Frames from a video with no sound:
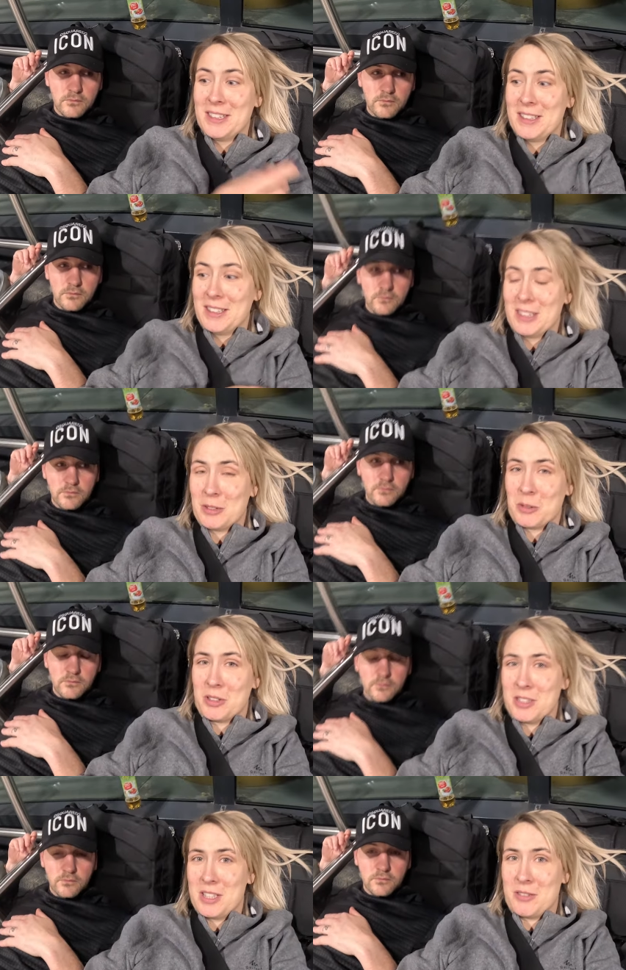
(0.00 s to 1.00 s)
Speaker 1: Mm. So we're
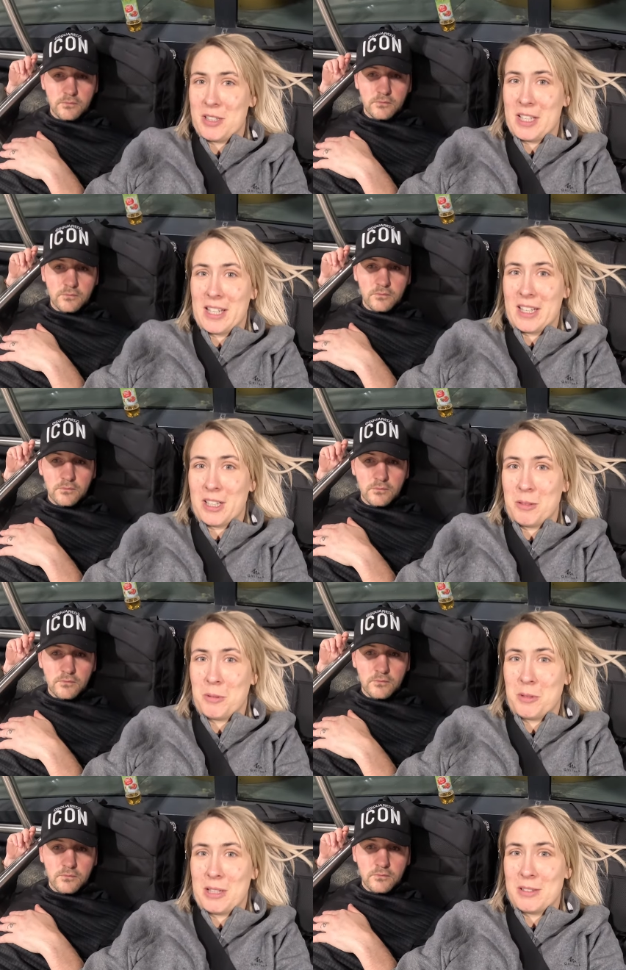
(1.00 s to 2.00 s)
going to see if we can get a
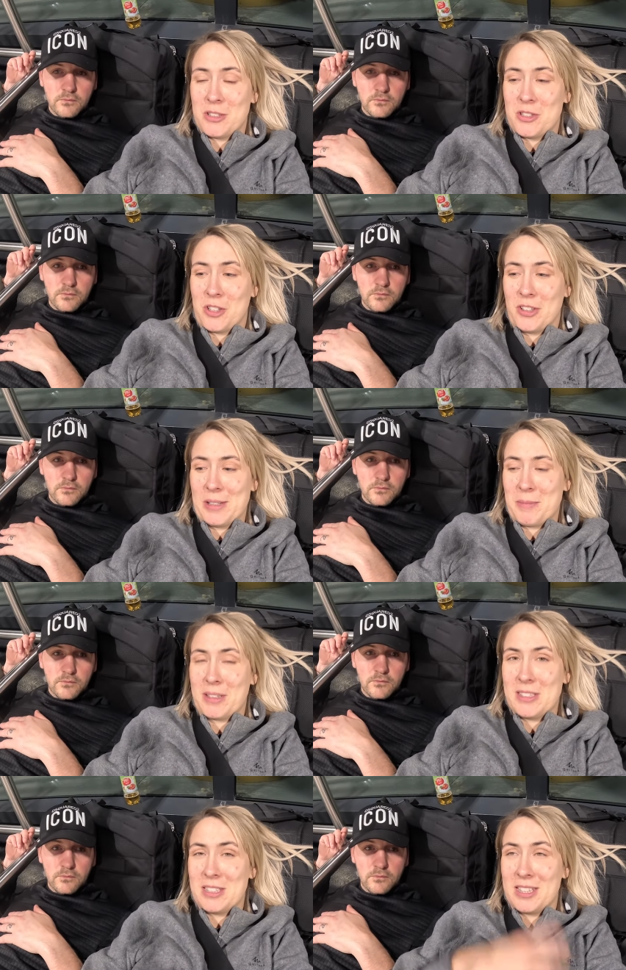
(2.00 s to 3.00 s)
couple of hours of shut eye.
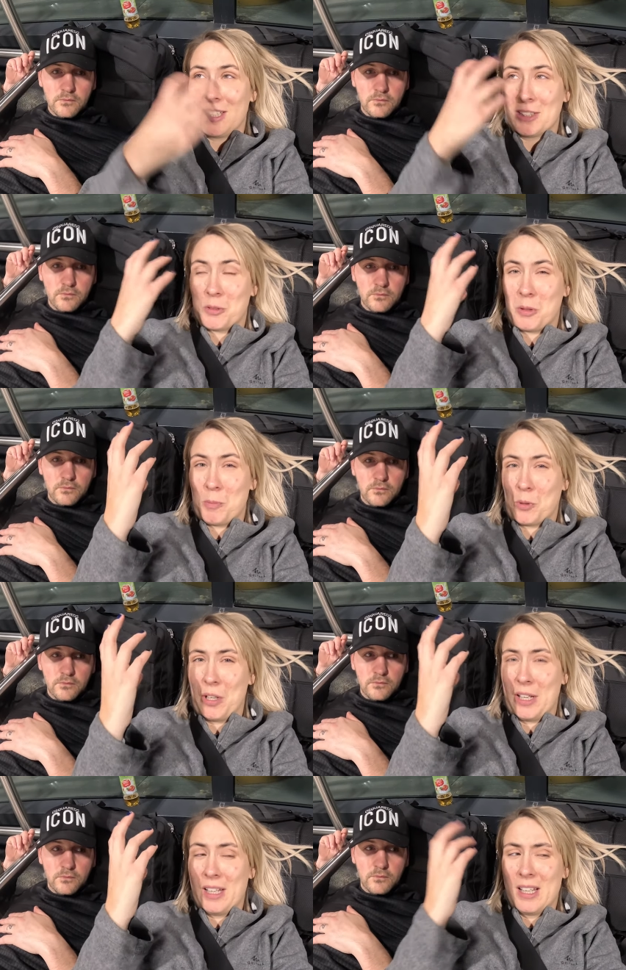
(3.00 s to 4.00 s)
But as you see, it's quite
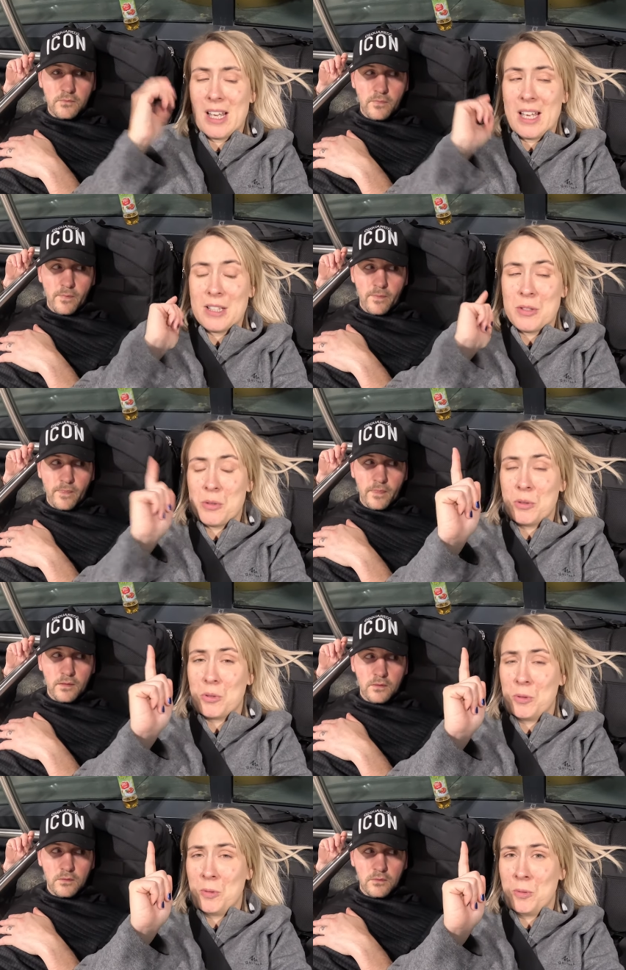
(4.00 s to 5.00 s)
bright here. It's not
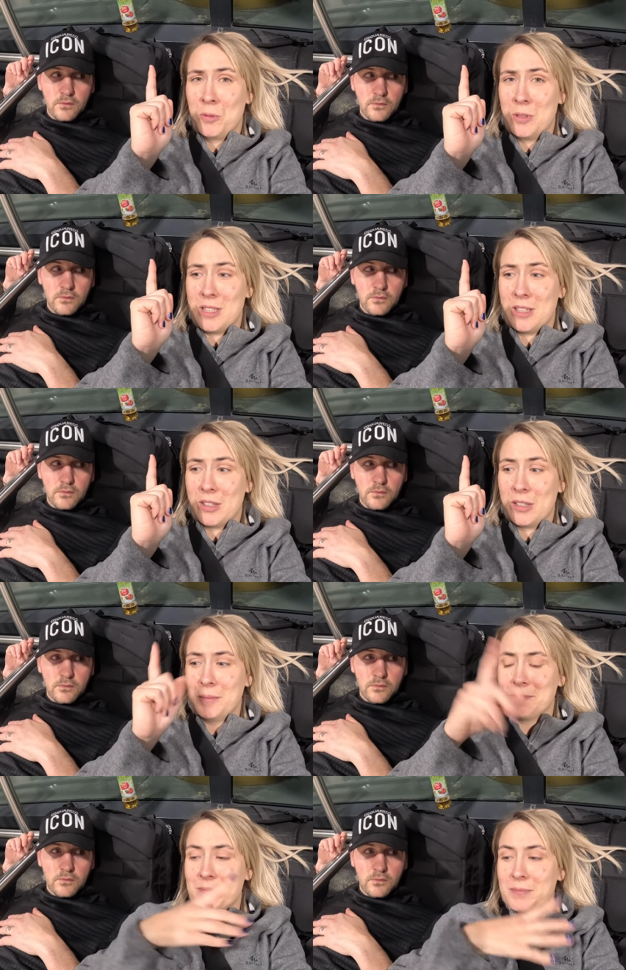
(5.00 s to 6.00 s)
too noisy
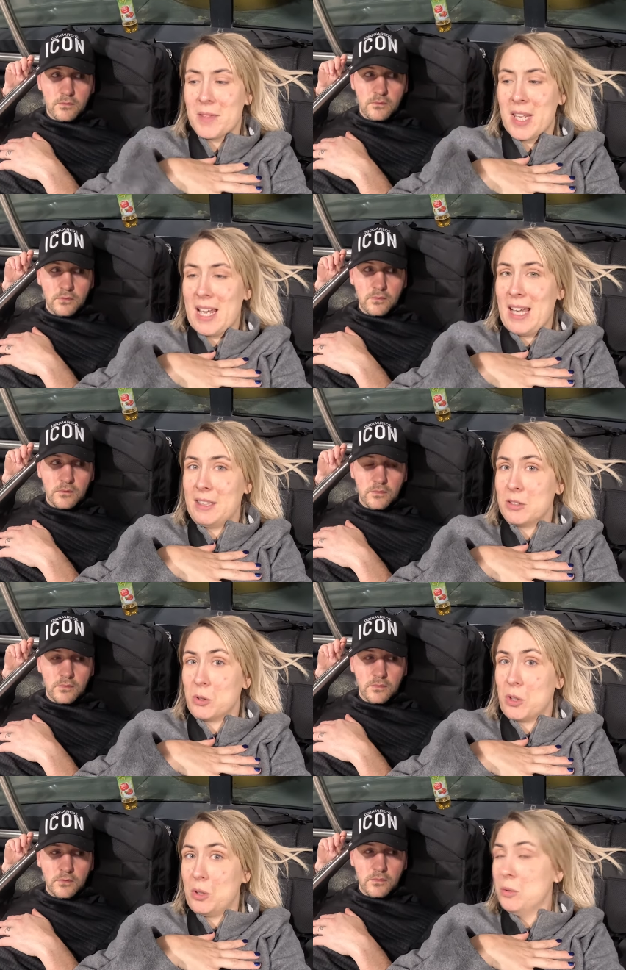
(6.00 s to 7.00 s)
though. And it's
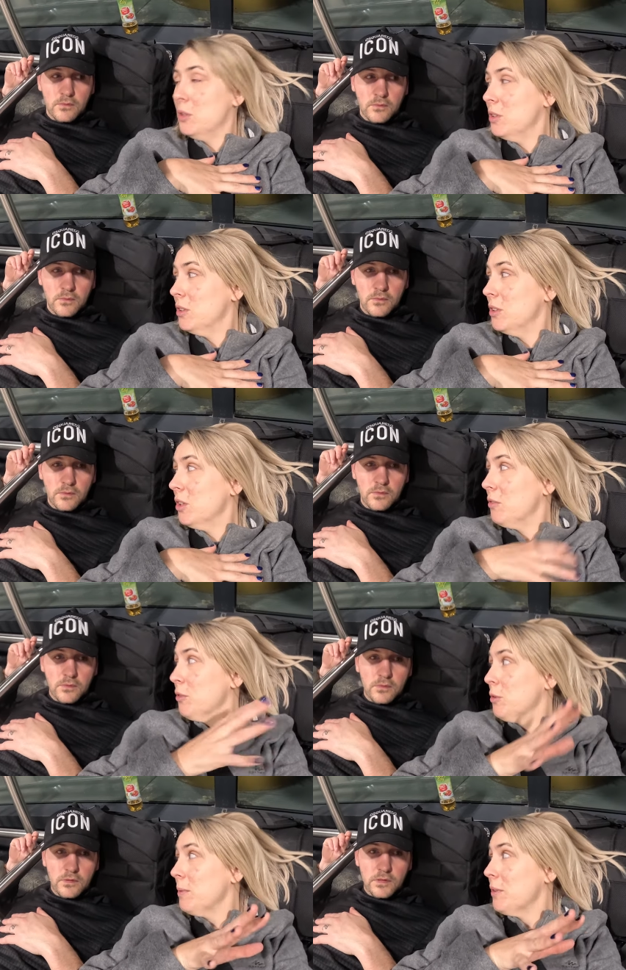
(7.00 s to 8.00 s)
not cold. I
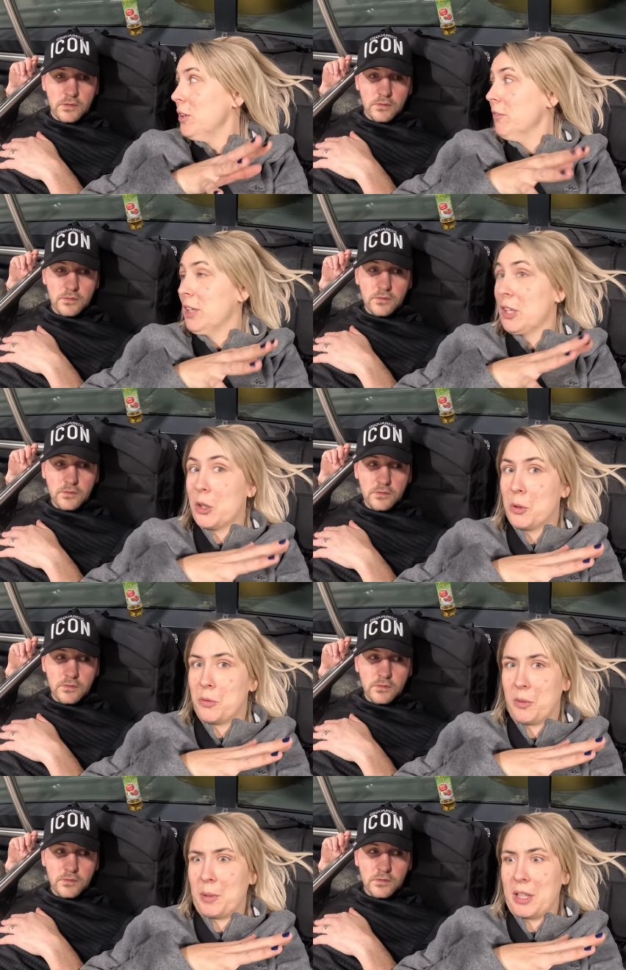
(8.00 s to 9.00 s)
thought it'd be like really
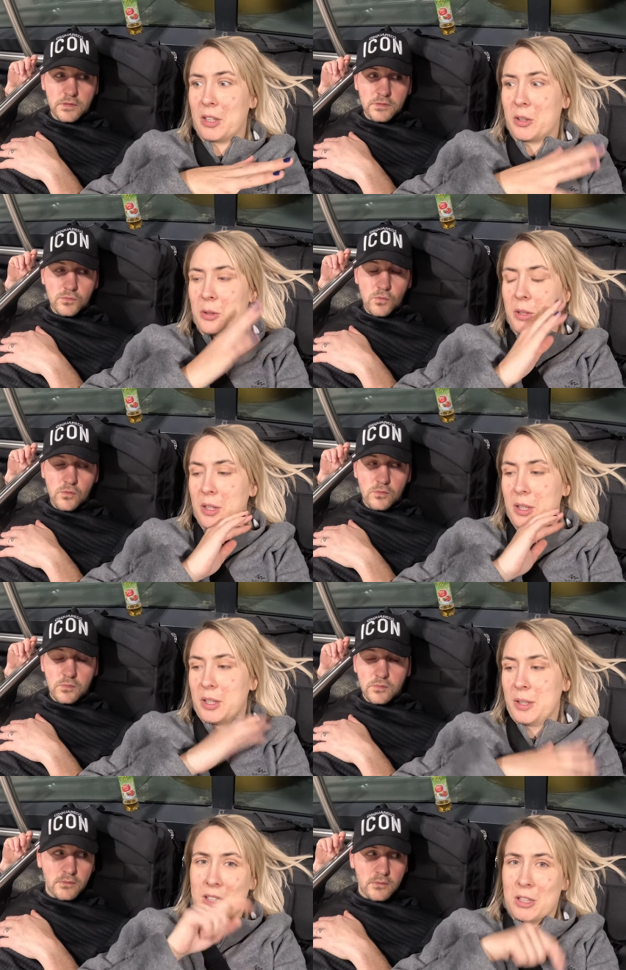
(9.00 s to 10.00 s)
cold from the
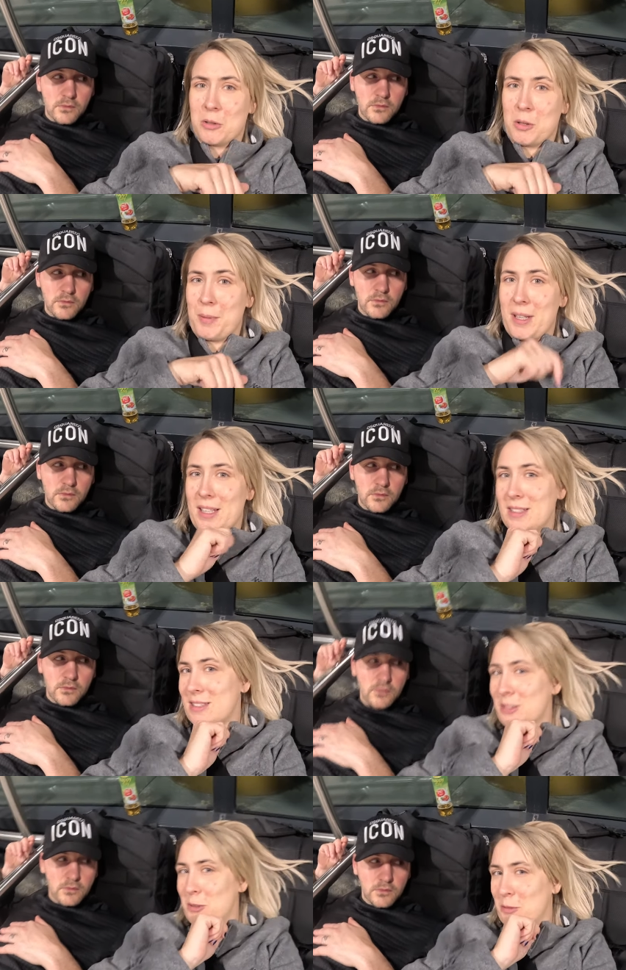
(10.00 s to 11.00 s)
aircon. Cuddle up here,
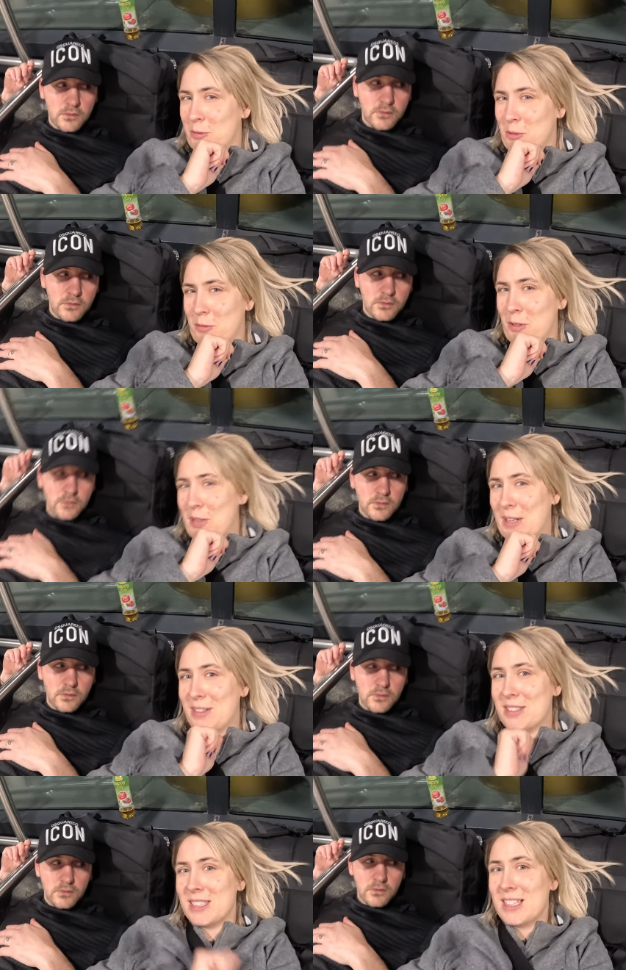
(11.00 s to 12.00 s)
snuggle for a few
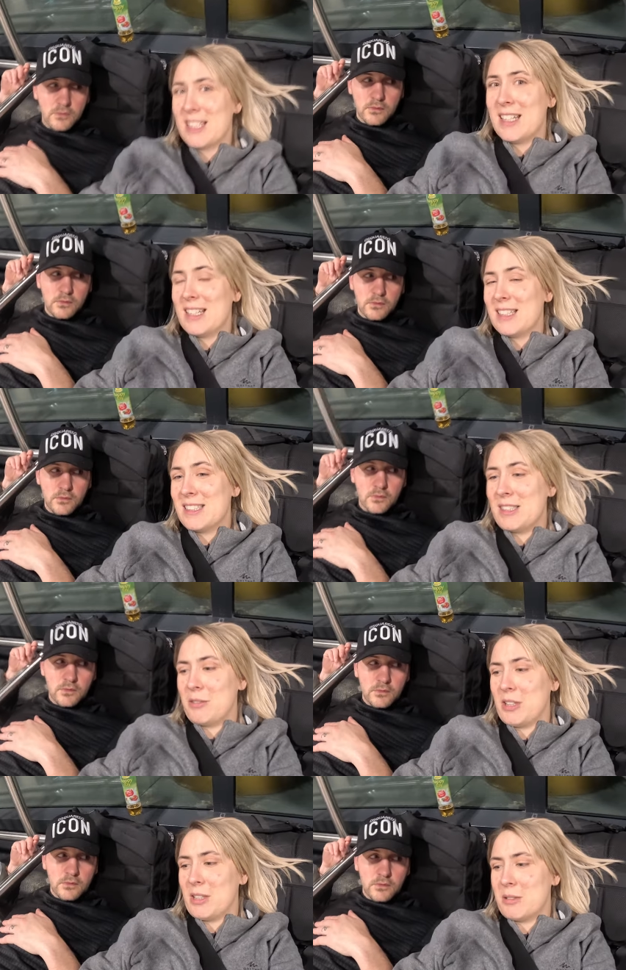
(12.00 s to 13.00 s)
hours, see
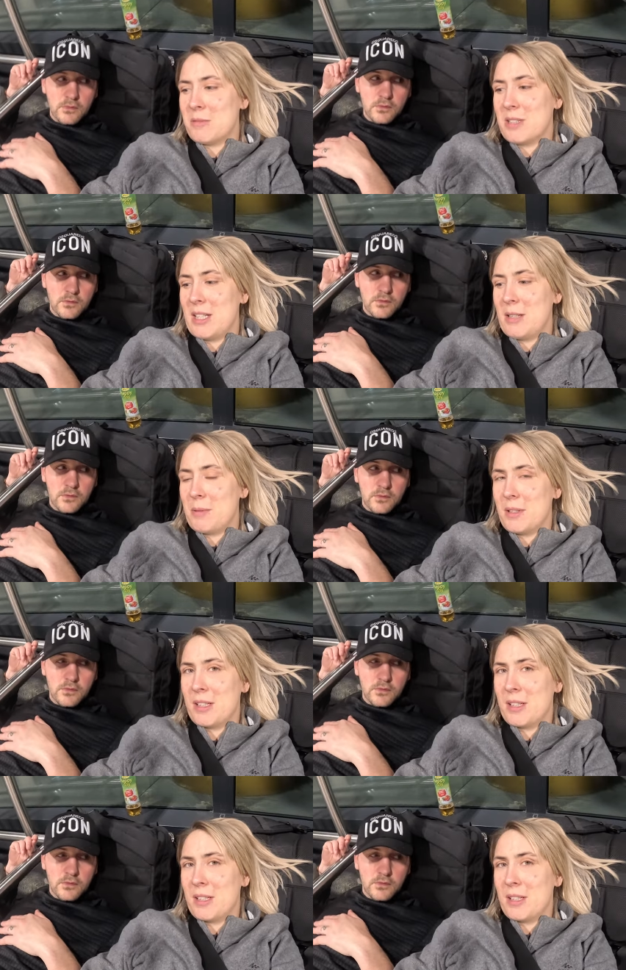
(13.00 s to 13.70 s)
if we can get some sleep.